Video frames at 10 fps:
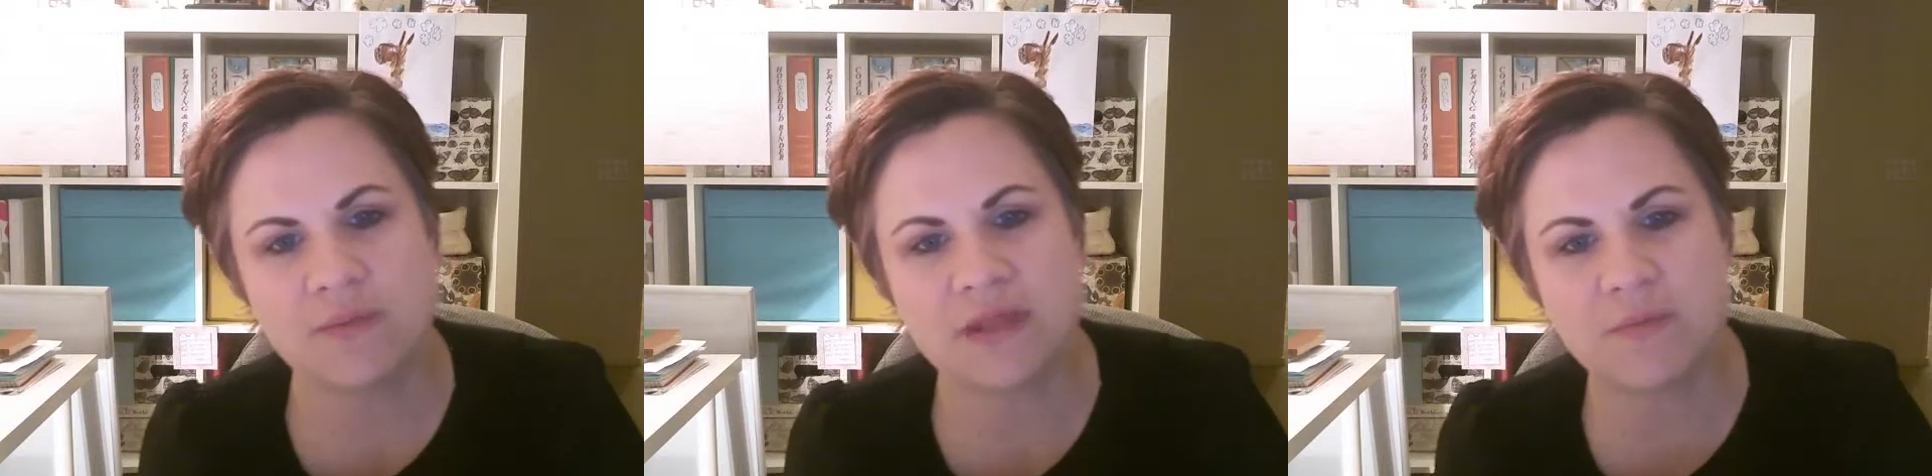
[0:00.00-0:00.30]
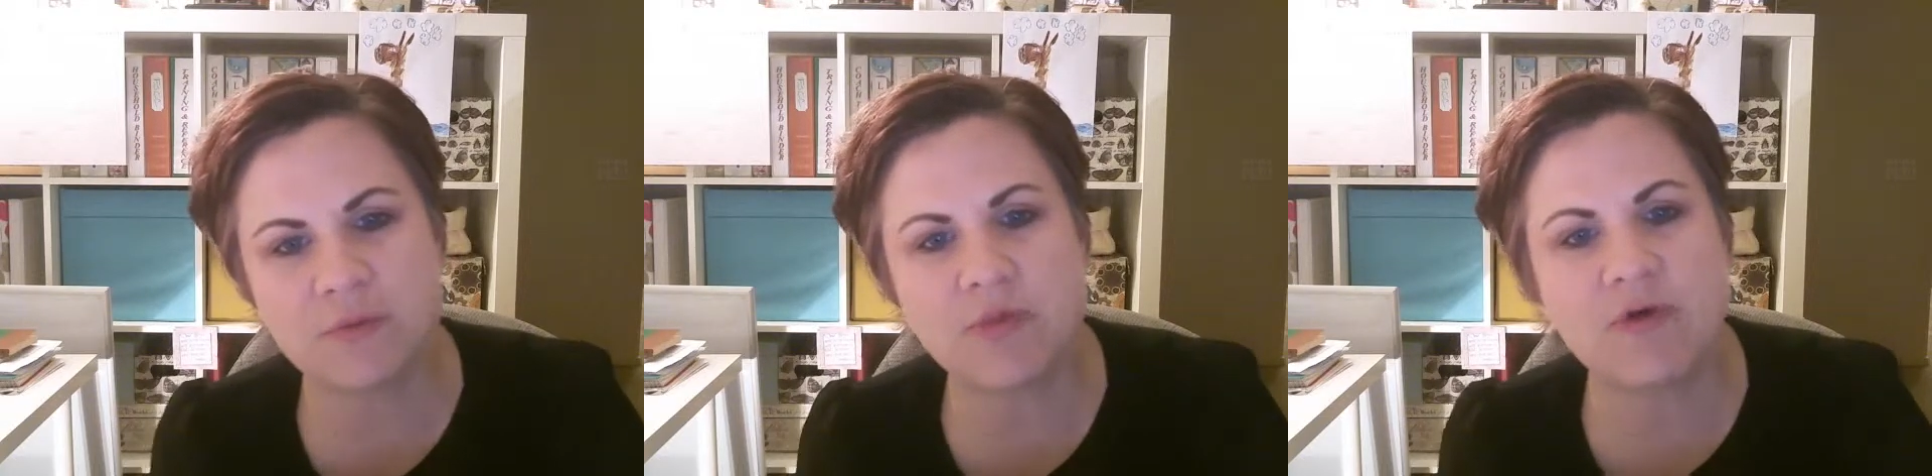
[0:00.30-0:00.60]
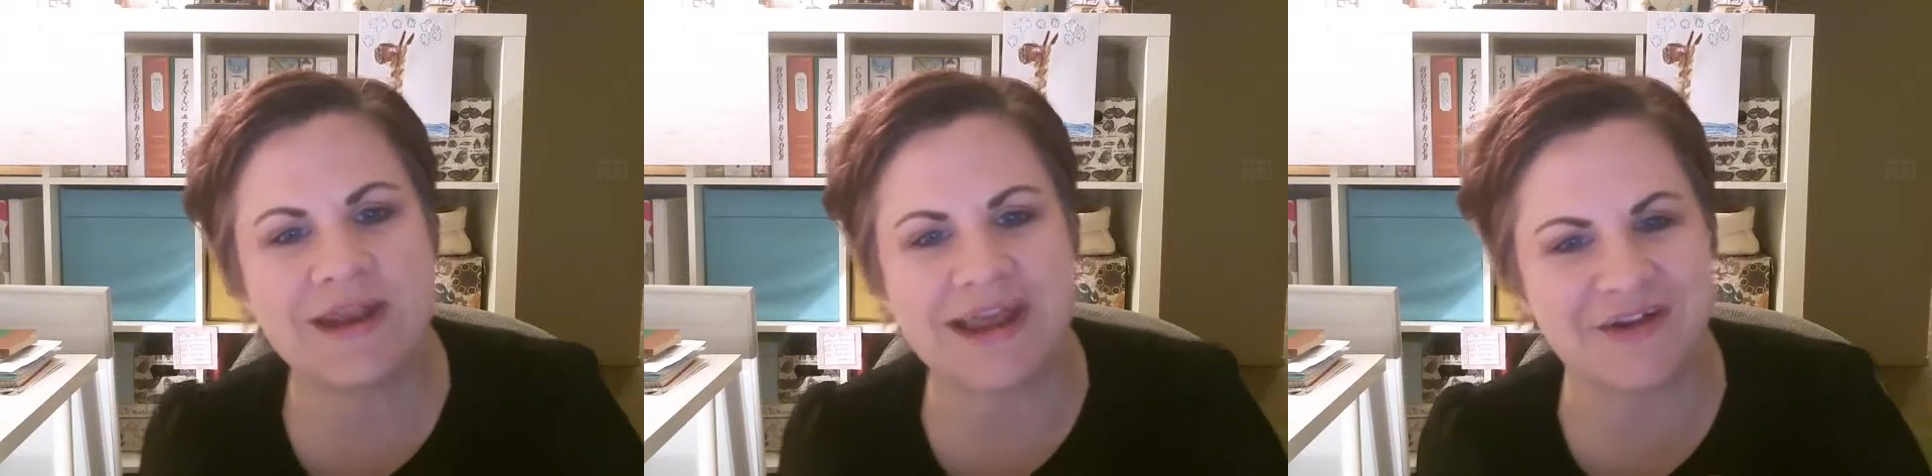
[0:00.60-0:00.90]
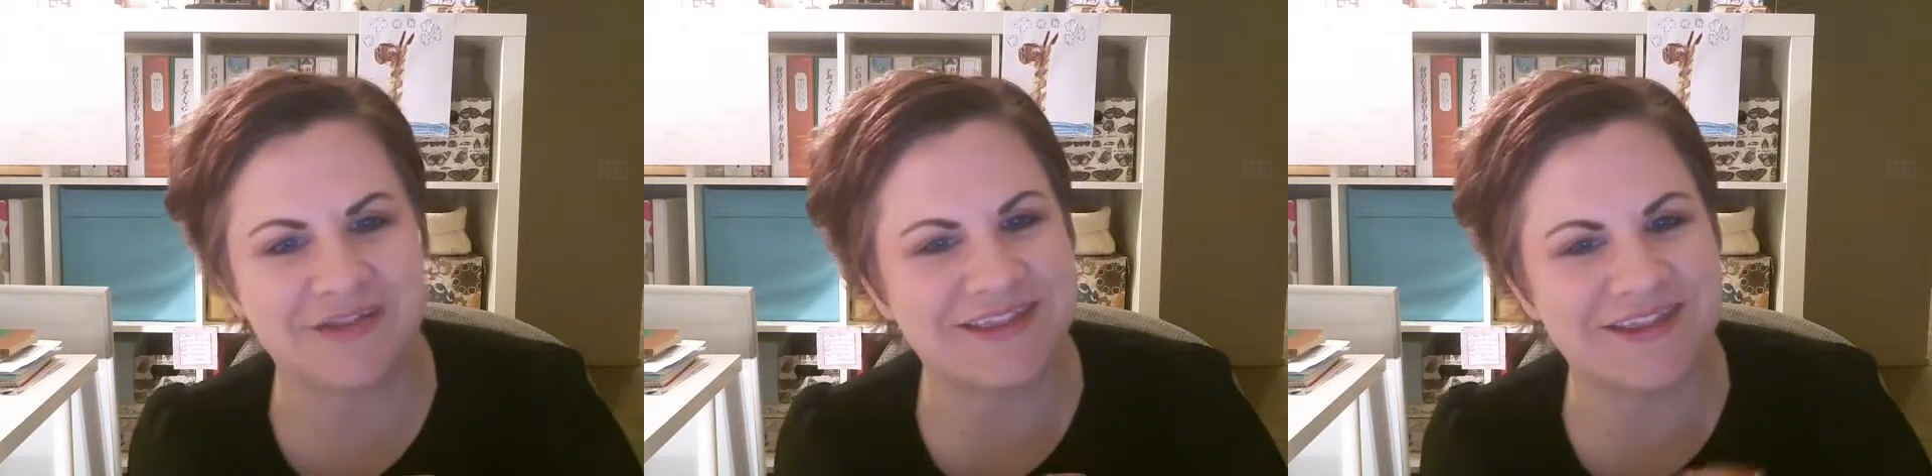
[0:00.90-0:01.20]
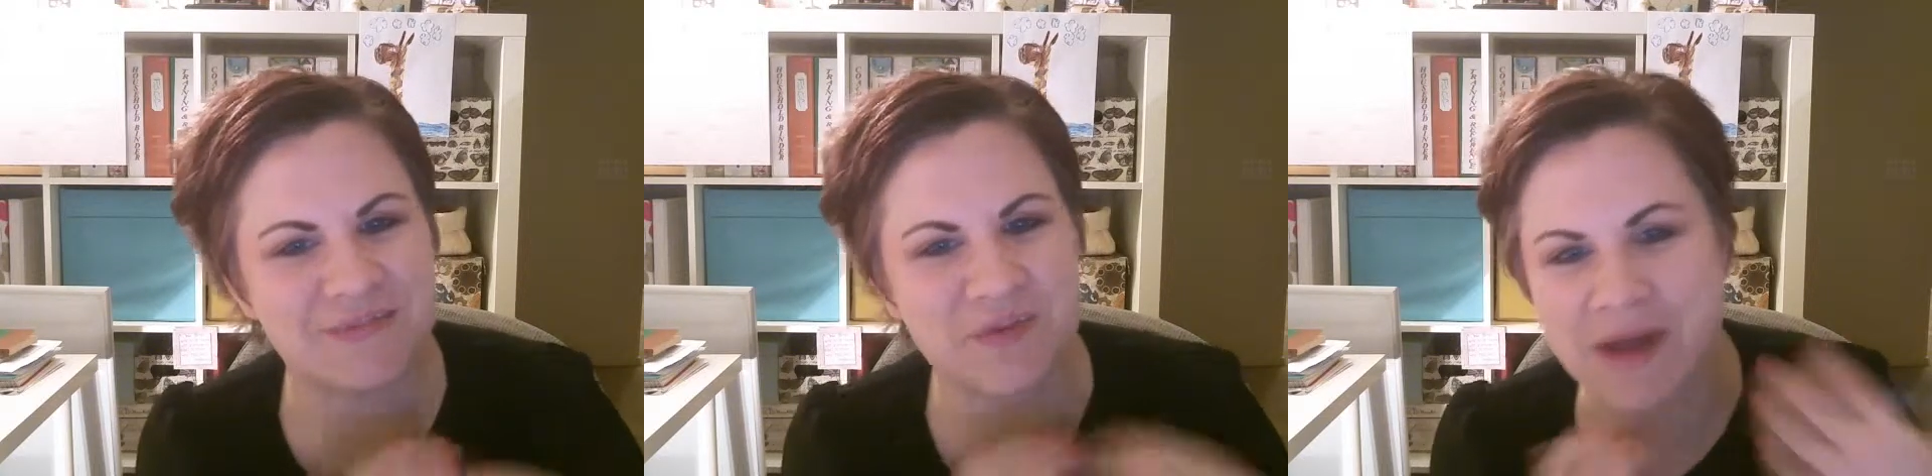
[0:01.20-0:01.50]
people point out that
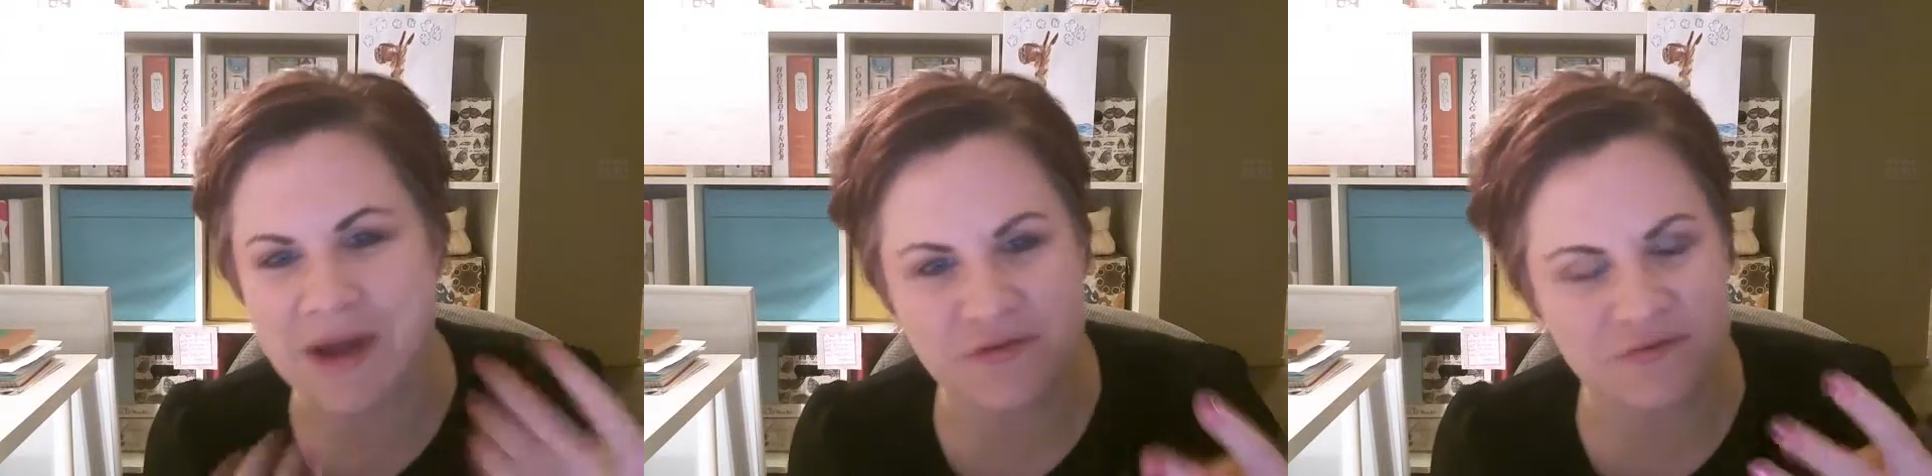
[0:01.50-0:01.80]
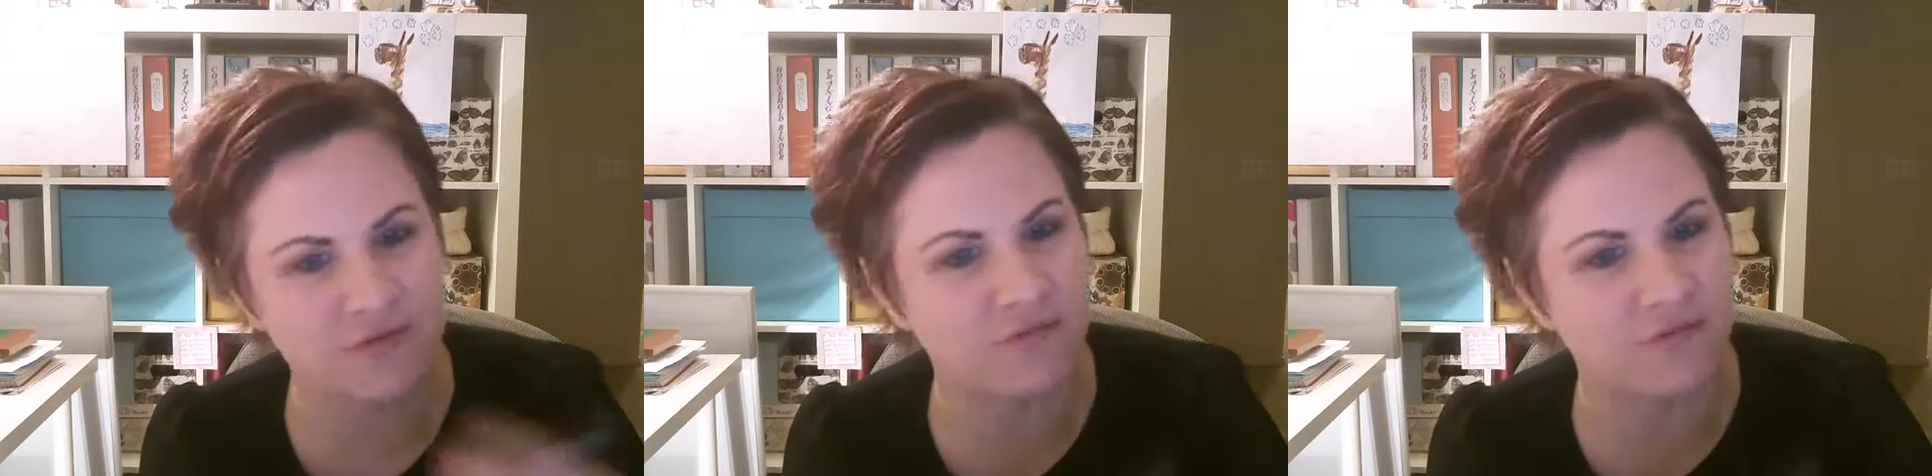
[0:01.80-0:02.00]
they're proud of you